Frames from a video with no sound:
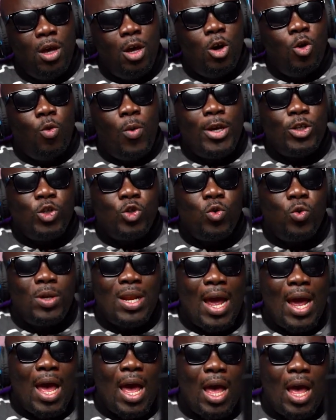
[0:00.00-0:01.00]
Wait, so
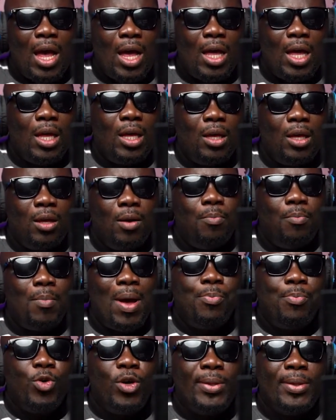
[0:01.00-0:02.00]
nah, my
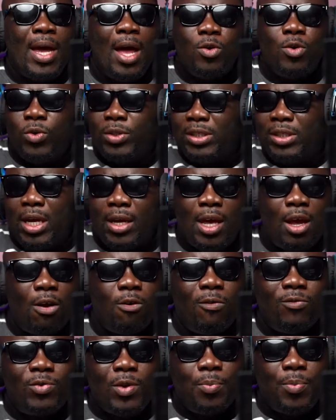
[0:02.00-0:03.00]
brother, I go take care
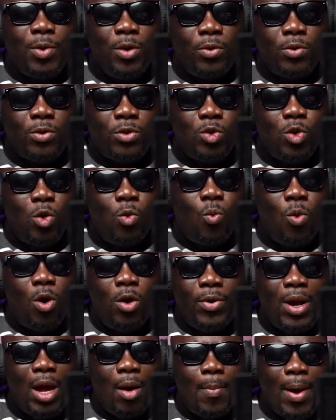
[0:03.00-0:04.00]
of the bills. Don't
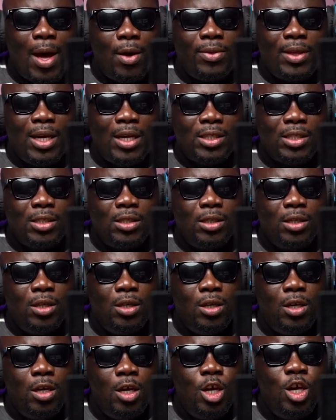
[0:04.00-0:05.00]
worry about
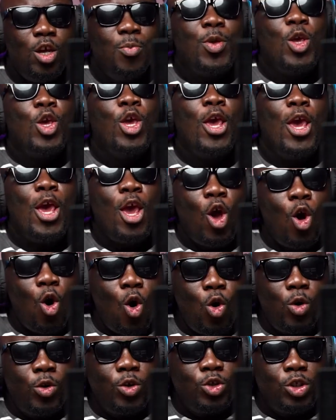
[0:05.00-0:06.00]
that. It be
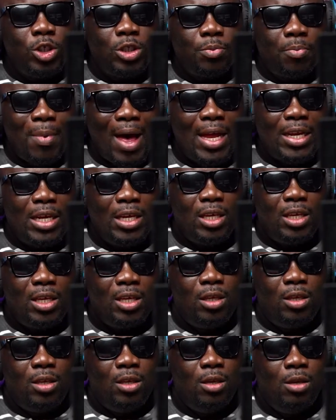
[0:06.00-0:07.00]
huge money,
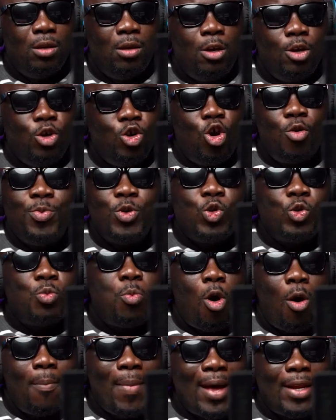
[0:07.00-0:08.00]
not be
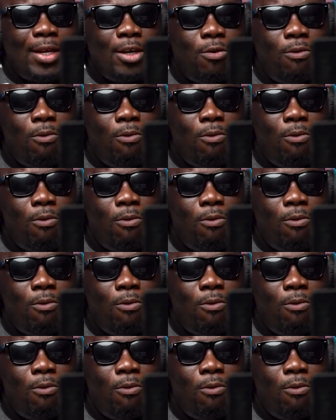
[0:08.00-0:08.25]
small money.